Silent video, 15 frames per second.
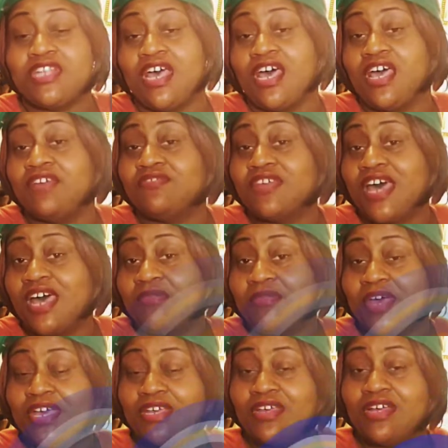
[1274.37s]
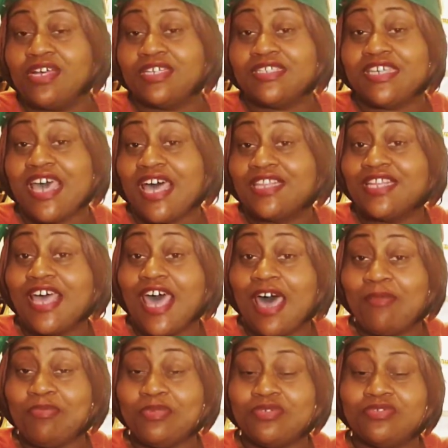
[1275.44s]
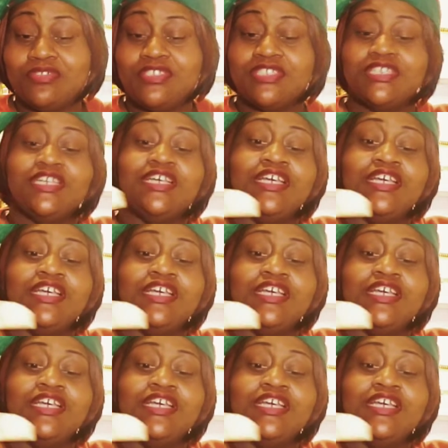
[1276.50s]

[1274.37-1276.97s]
Now I've got my gala apples,